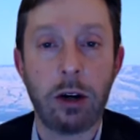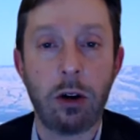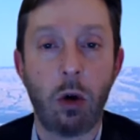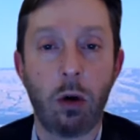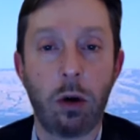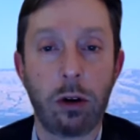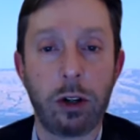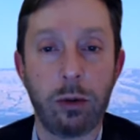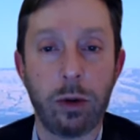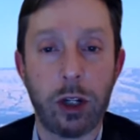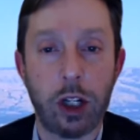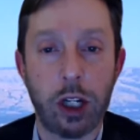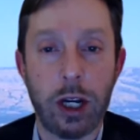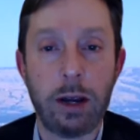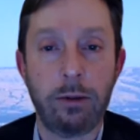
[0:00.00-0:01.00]
in order to
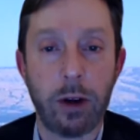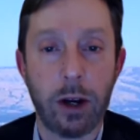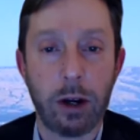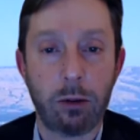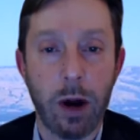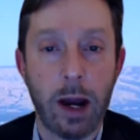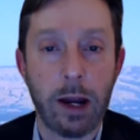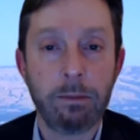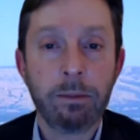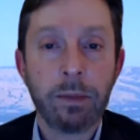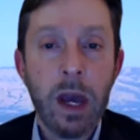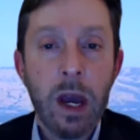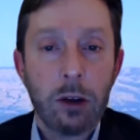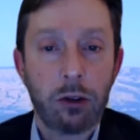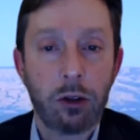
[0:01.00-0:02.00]
achieve it, right?
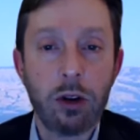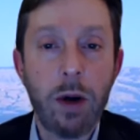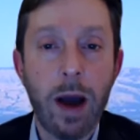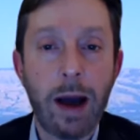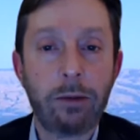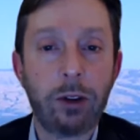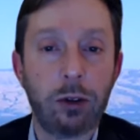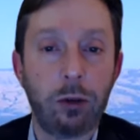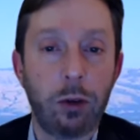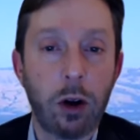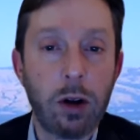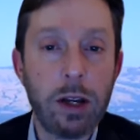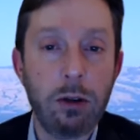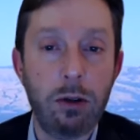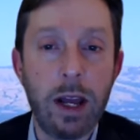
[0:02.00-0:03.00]
So you have this
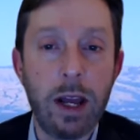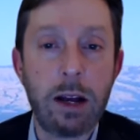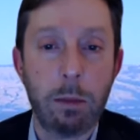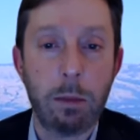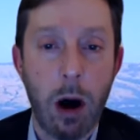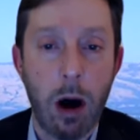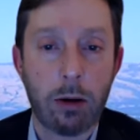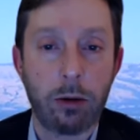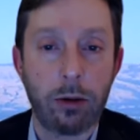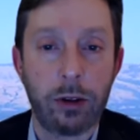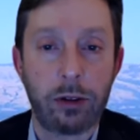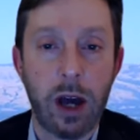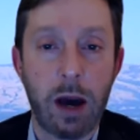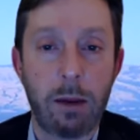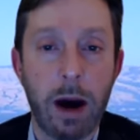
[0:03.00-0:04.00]
very unique model
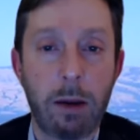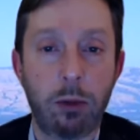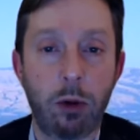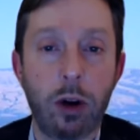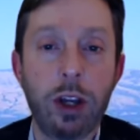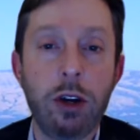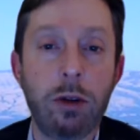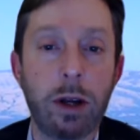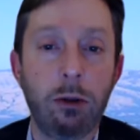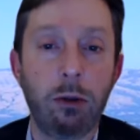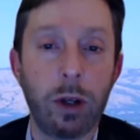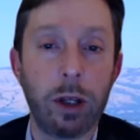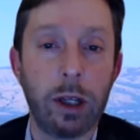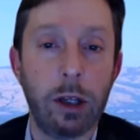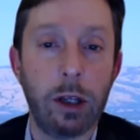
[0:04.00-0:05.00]
that's come up where you can
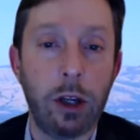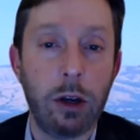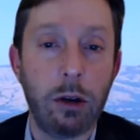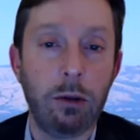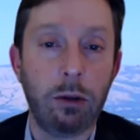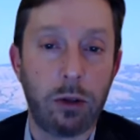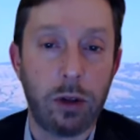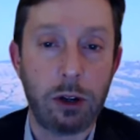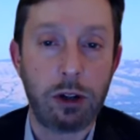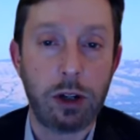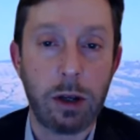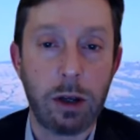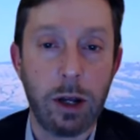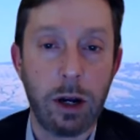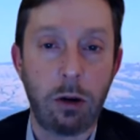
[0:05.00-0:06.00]
really use
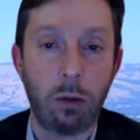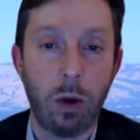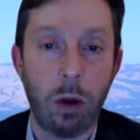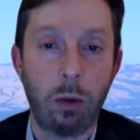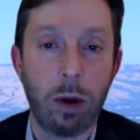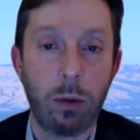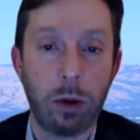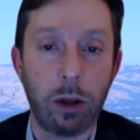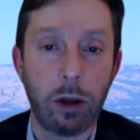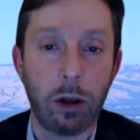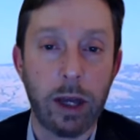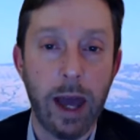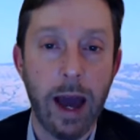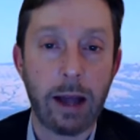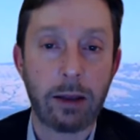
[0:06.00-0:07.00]
you know, what we would
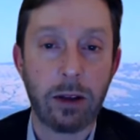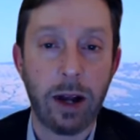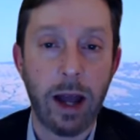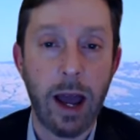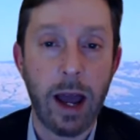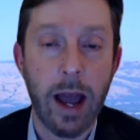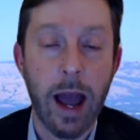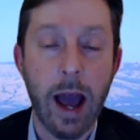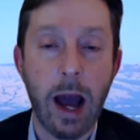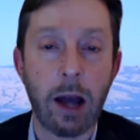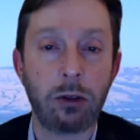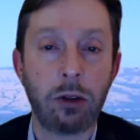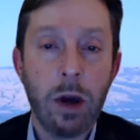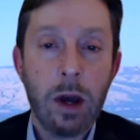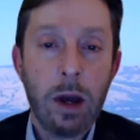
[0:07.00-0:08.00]
look at today
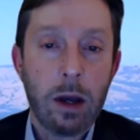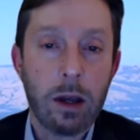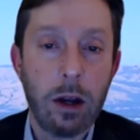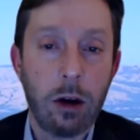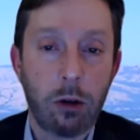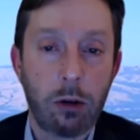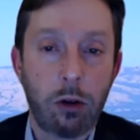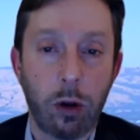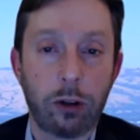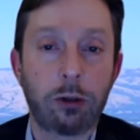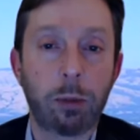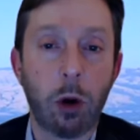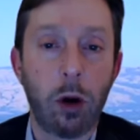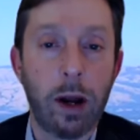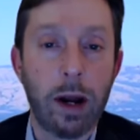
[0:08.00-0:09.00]
as, you know,
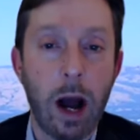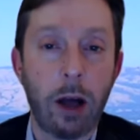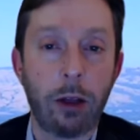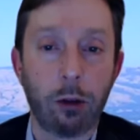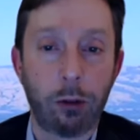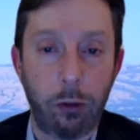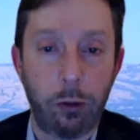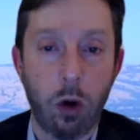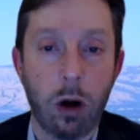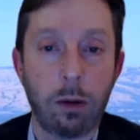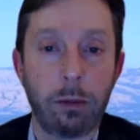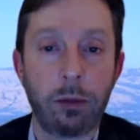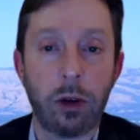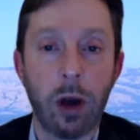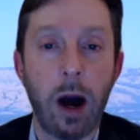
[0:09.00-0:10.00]
CRISPR and other
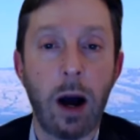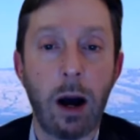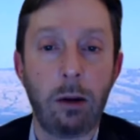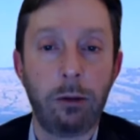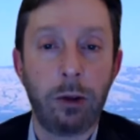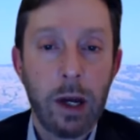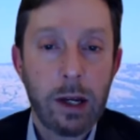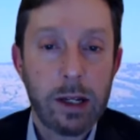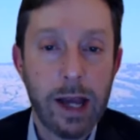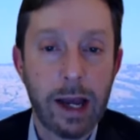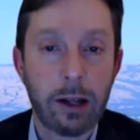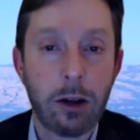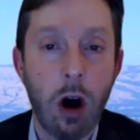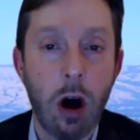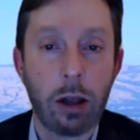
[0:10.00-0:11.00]
forms of
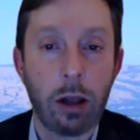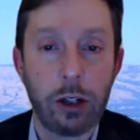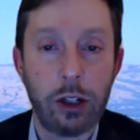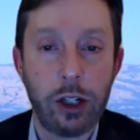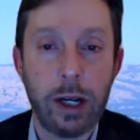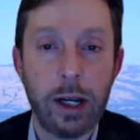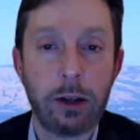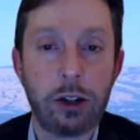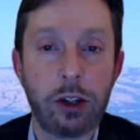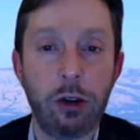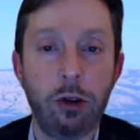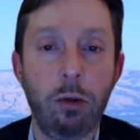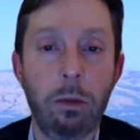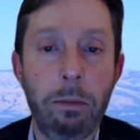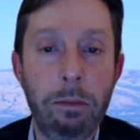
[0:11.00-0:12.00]
technology
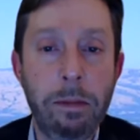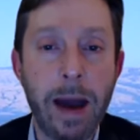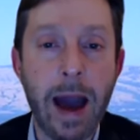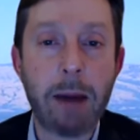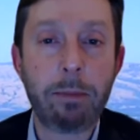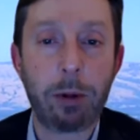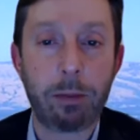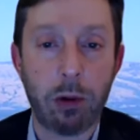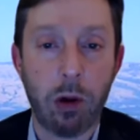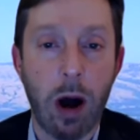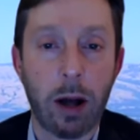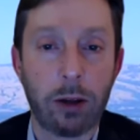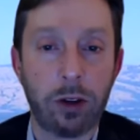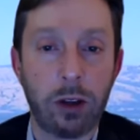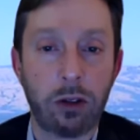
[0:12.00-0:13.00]
to map a
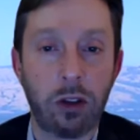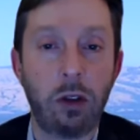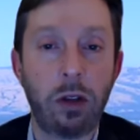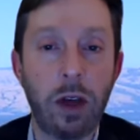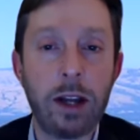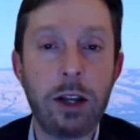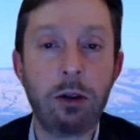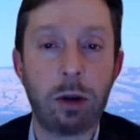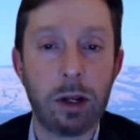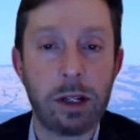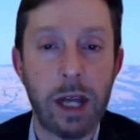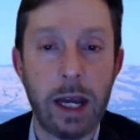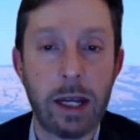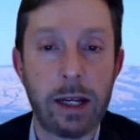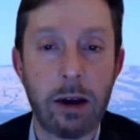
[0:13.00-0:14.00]
process that then you can
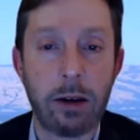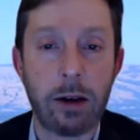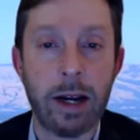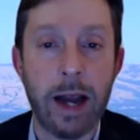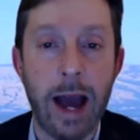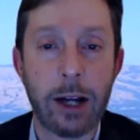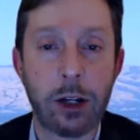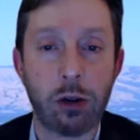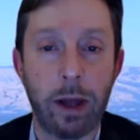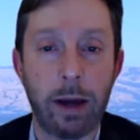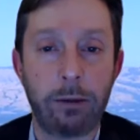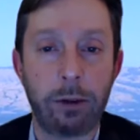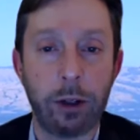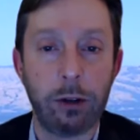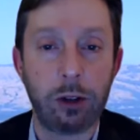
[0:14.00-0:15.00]
take down to natural
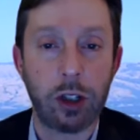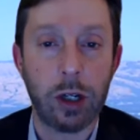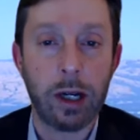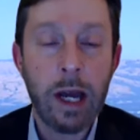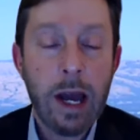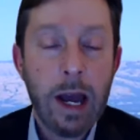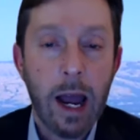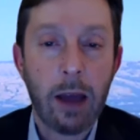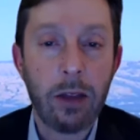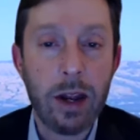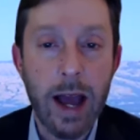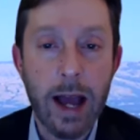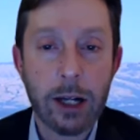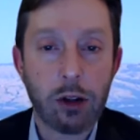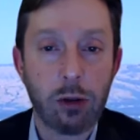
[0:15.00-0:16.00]
evolution. And the
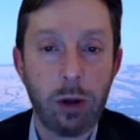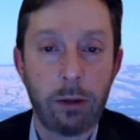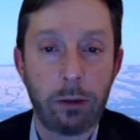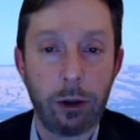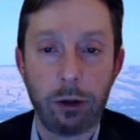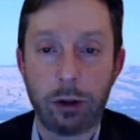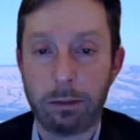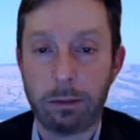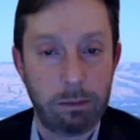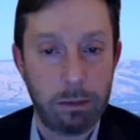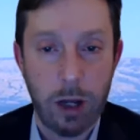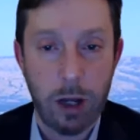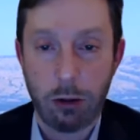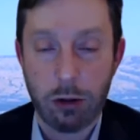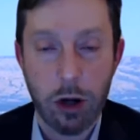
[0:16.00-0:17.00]
natural evolution,
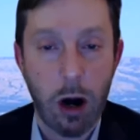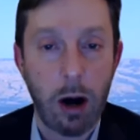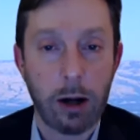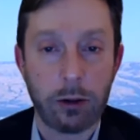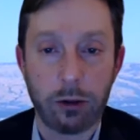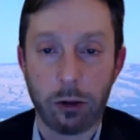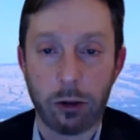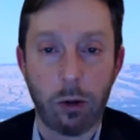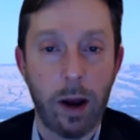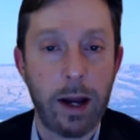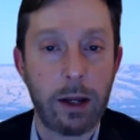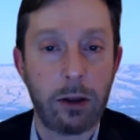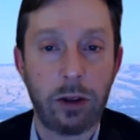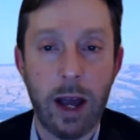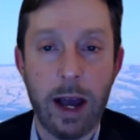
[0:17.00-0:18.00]
you know, dogs are a great
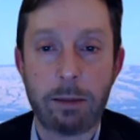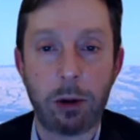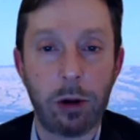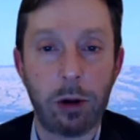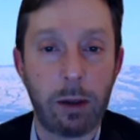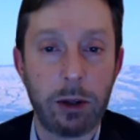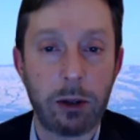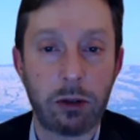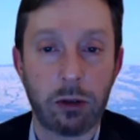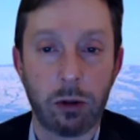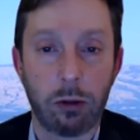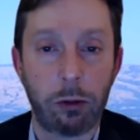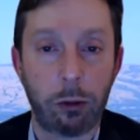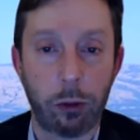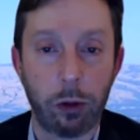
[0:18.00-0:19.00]
example. I mean,
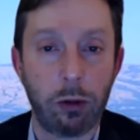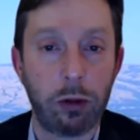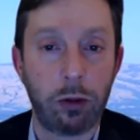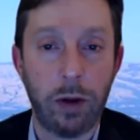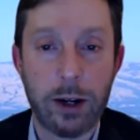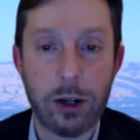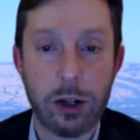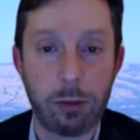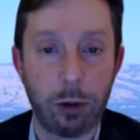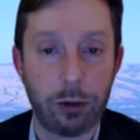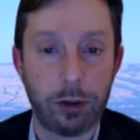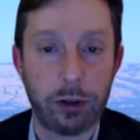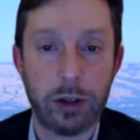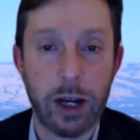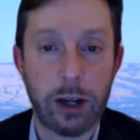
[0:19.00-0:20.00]
certain fruits, vegetables,
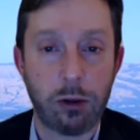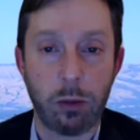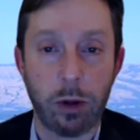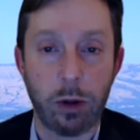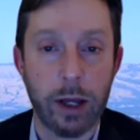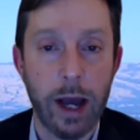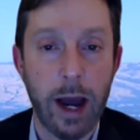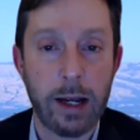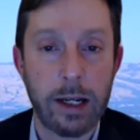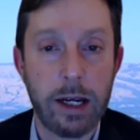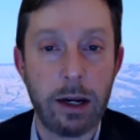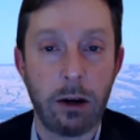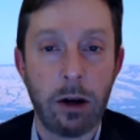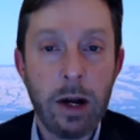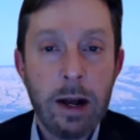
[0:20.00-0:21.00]
et cetera, are really
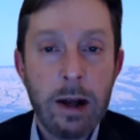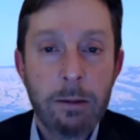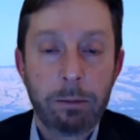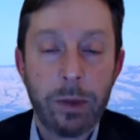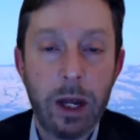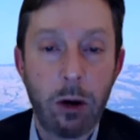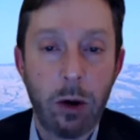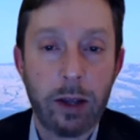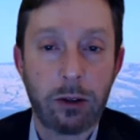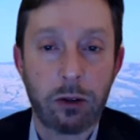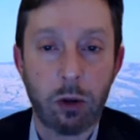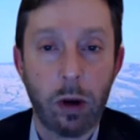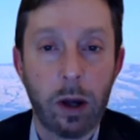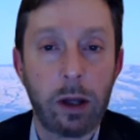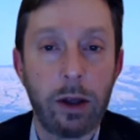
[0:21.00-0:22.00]
ideal. You know,
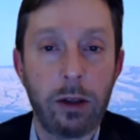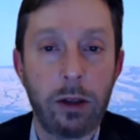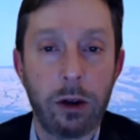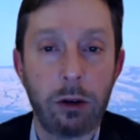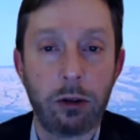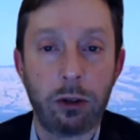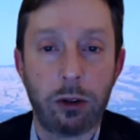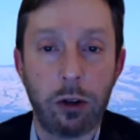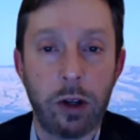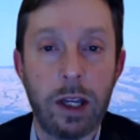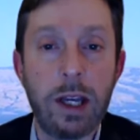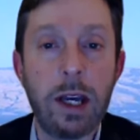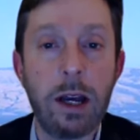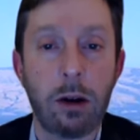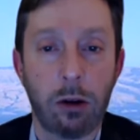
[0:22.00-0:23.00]
historically, those took
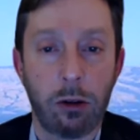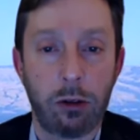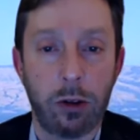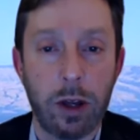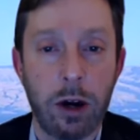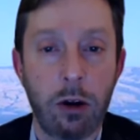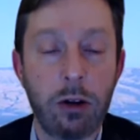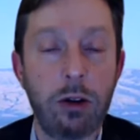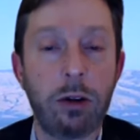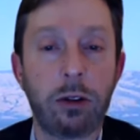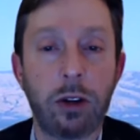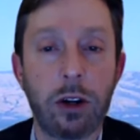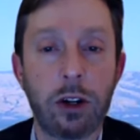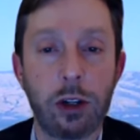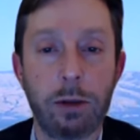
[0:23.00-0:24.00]
years. You know, you'd
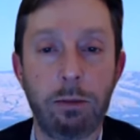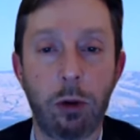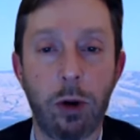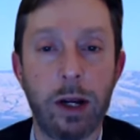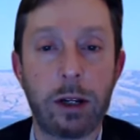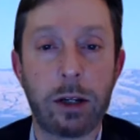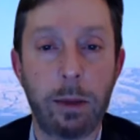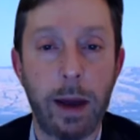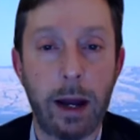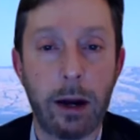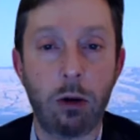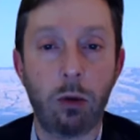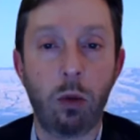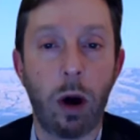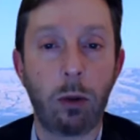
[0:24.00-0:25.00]
essentially breed a
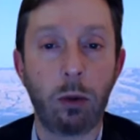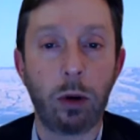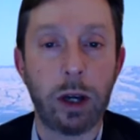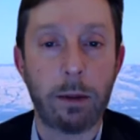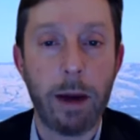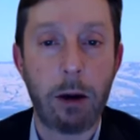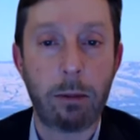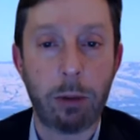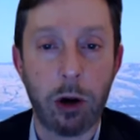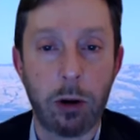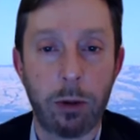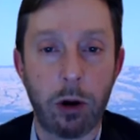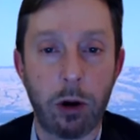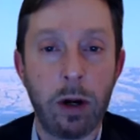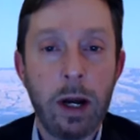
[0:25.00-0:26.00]
tomato, one would come out
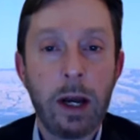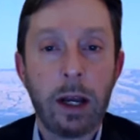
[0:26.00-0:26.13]
purple,